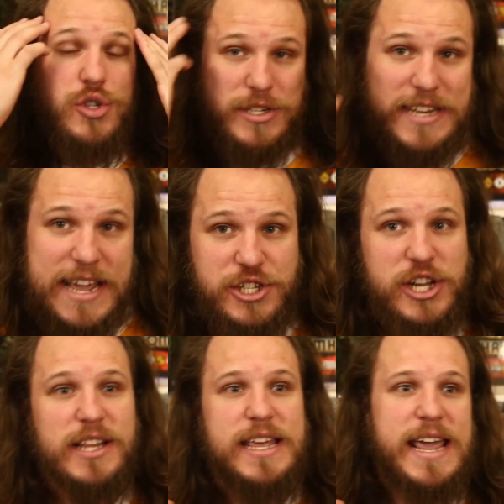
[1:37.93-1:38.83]

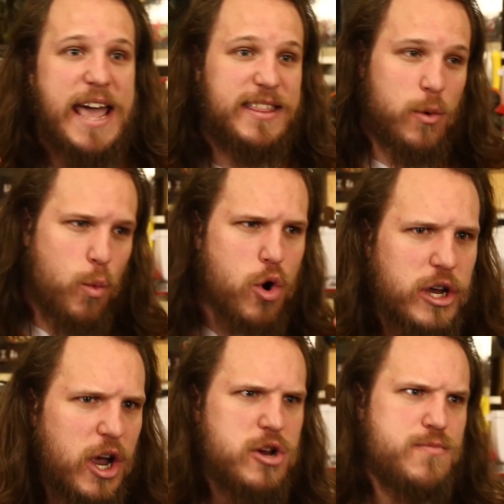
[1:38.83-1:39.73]
strategically and like
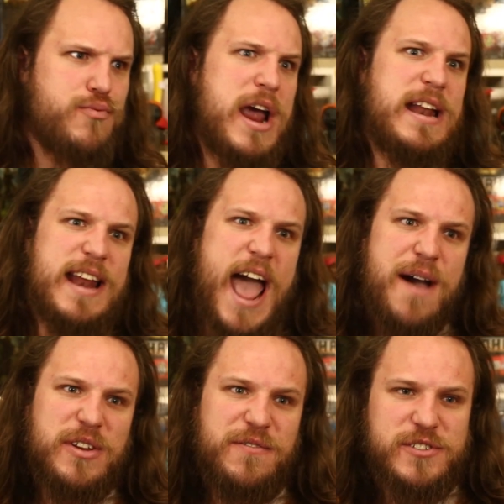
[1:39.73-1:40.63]
working on your brain and
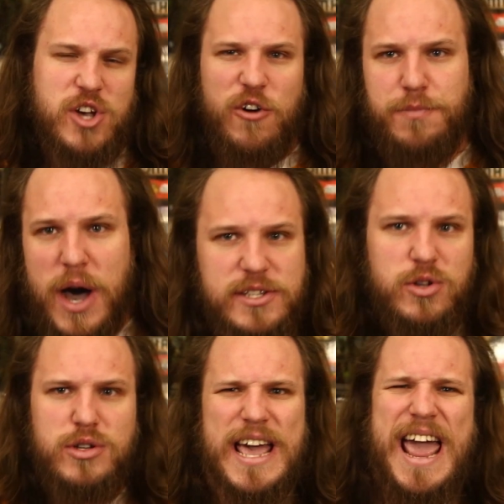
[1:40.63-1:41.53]
having to solve
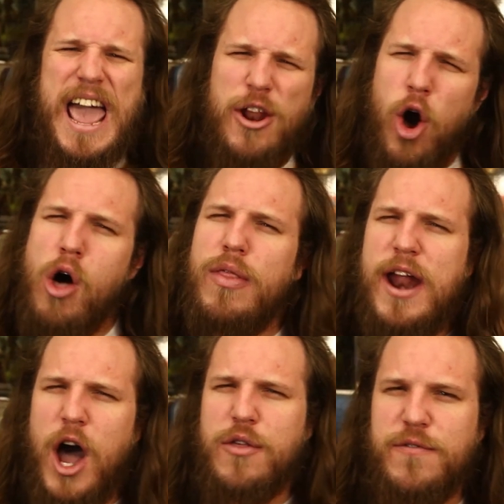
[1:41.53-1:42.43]
puzzles and all
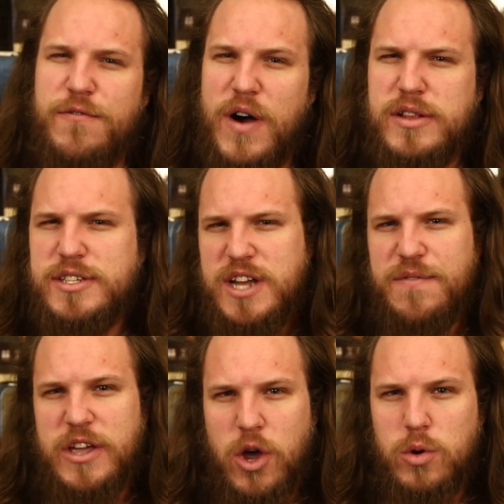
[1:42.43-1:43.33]
that other fun
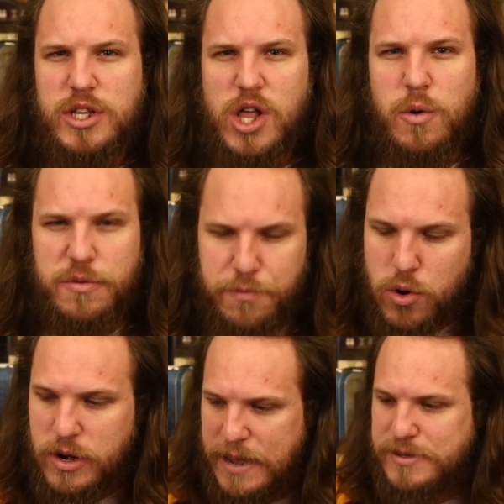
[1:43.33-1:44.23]
stuff that goes along with
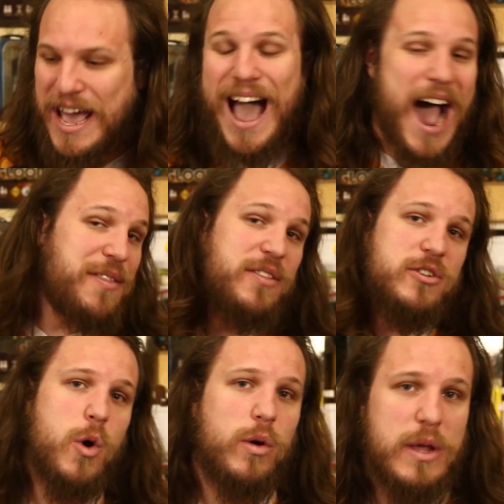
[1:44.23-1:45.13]
board games. I think
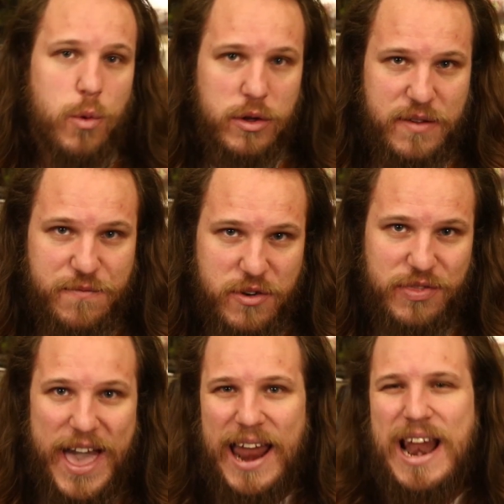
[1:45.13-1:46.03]
they're totally worth it for
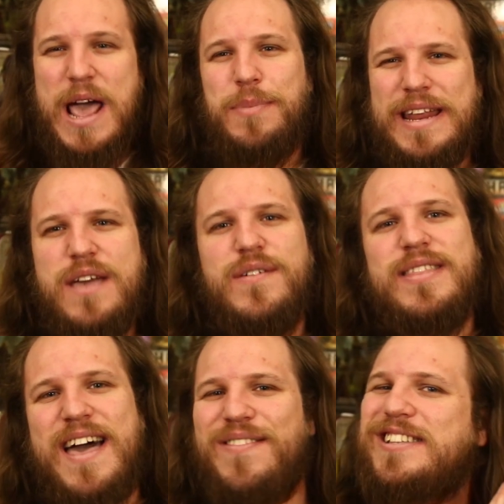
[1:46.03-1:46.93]
that. But
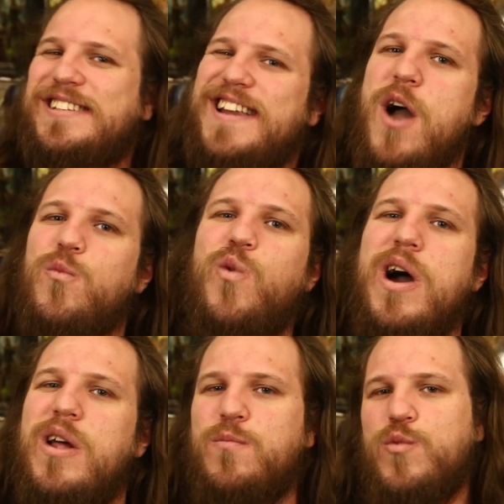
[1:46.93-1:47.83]
even then, that's not
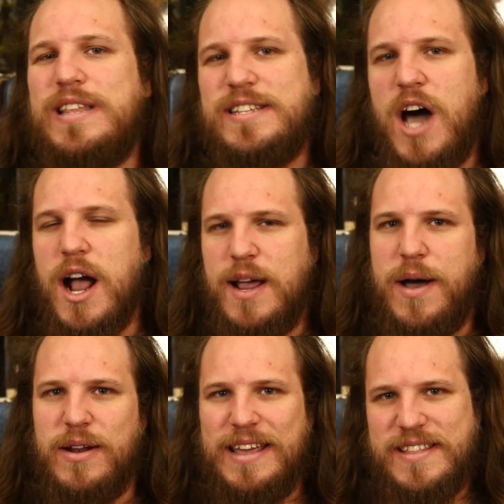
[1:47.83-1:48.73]
what I'm really talking
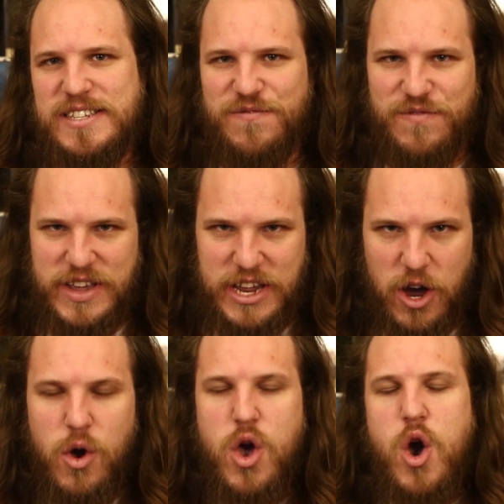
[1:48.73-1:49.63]
about in this
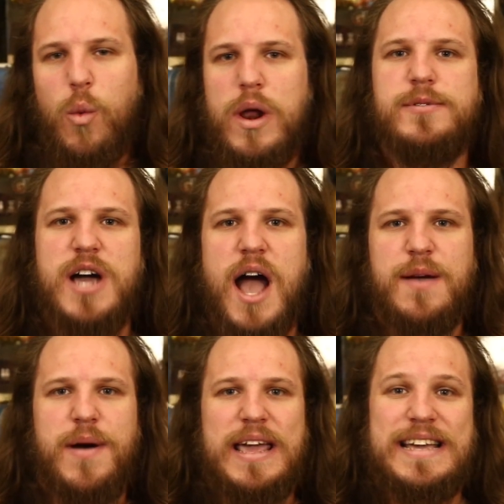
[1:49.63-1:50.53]
video. What I'm
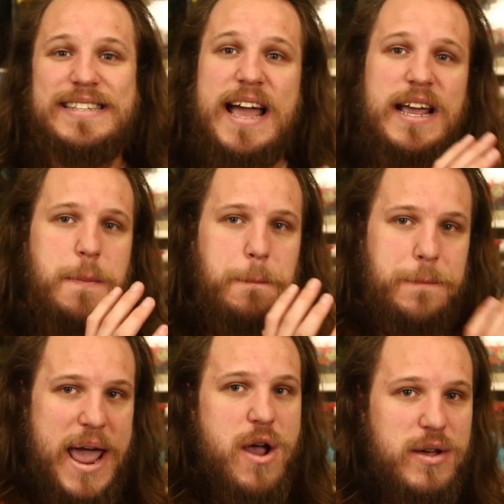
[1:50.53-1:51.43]
talking about is that
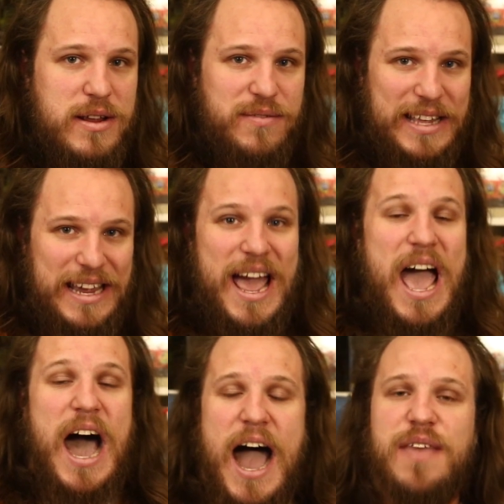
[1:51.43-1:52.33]
comparatively,
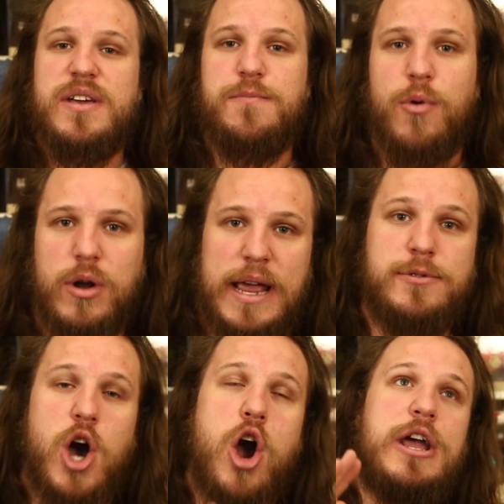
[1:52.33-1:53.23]
I think board
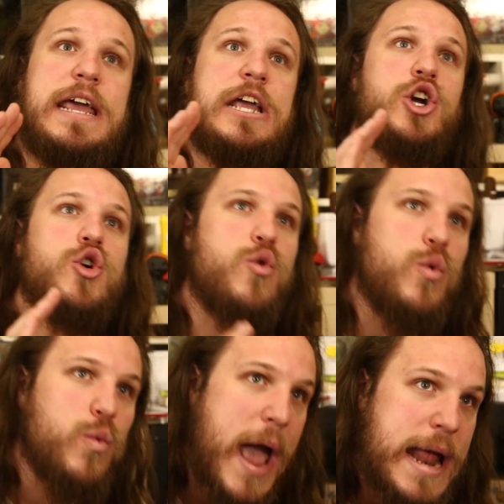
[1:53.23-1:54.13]
games are
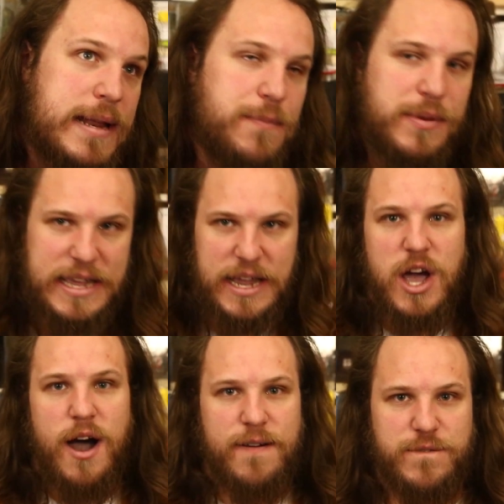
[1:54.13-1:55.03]
incredibly incredibly
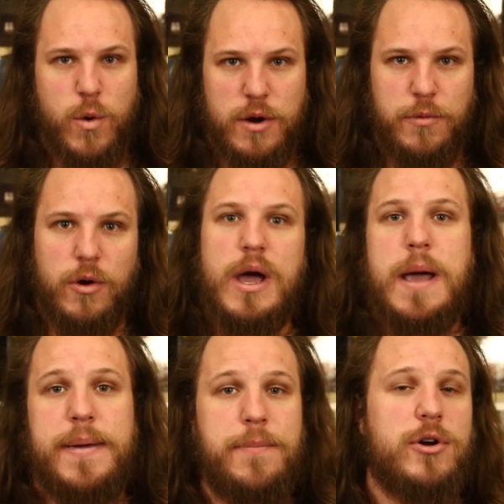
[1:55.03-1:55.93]
affordable.
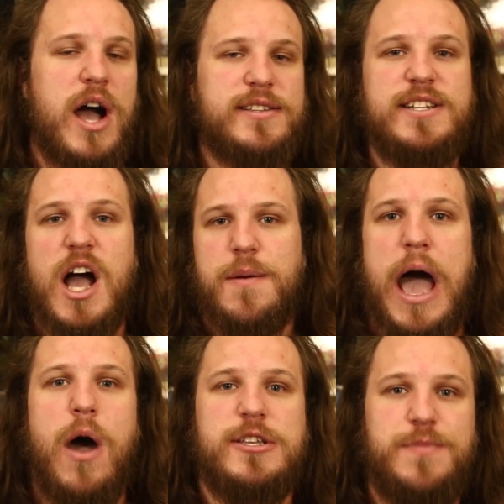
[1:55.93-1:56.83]
People constantly talk
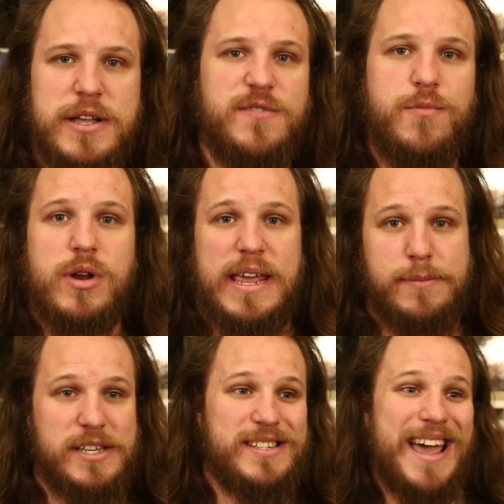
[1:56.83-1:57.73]
about how expensive board
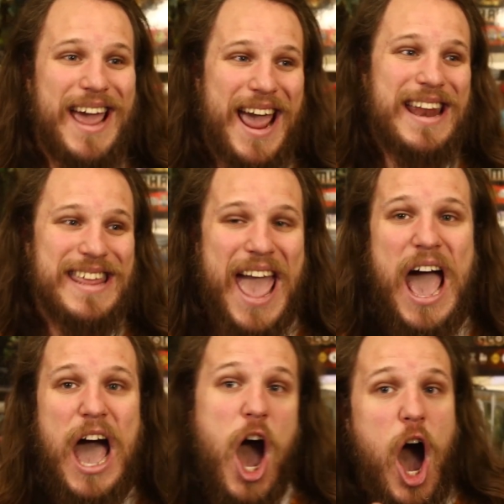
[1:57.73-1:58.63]
games is, and
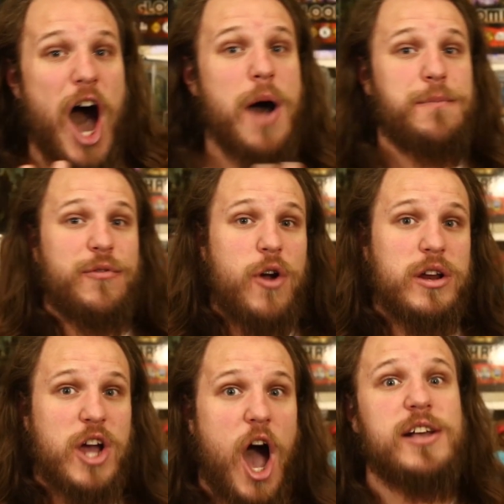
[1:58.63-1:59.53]
yeah,
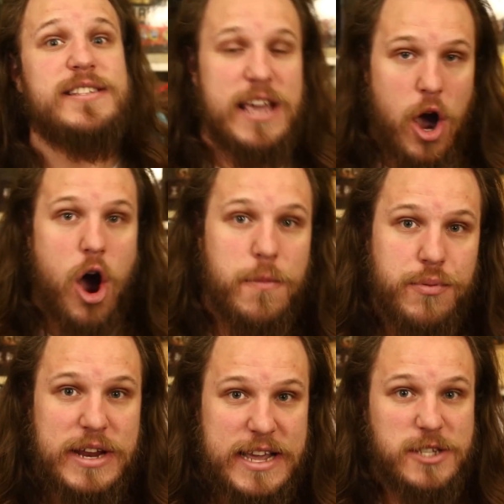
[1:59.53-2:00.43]
upfront costs, they are
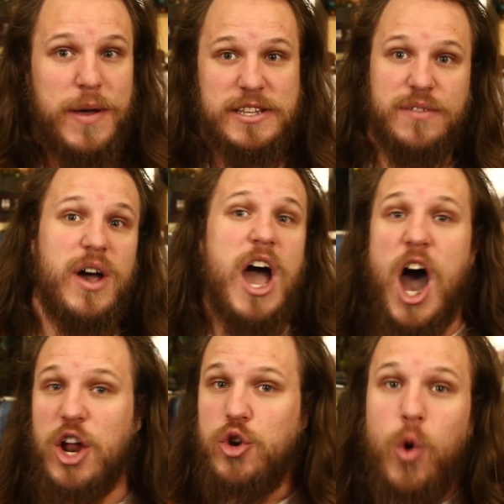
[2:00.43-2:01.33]
pretty expensive.
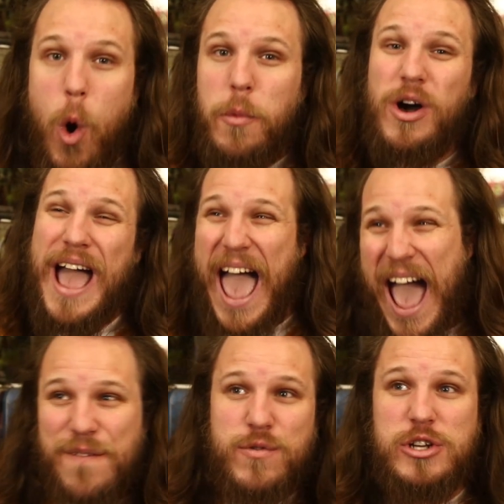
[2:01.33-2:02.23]
A normal
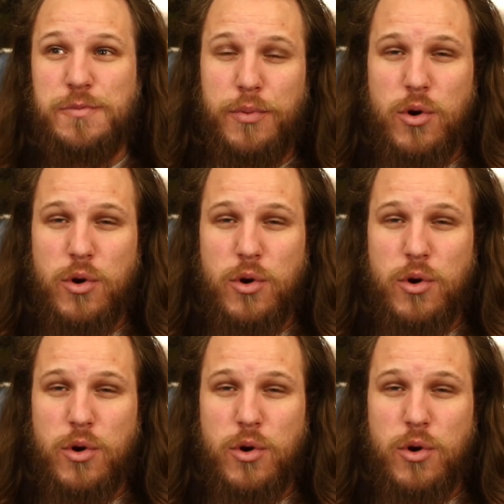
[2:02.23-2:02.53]
average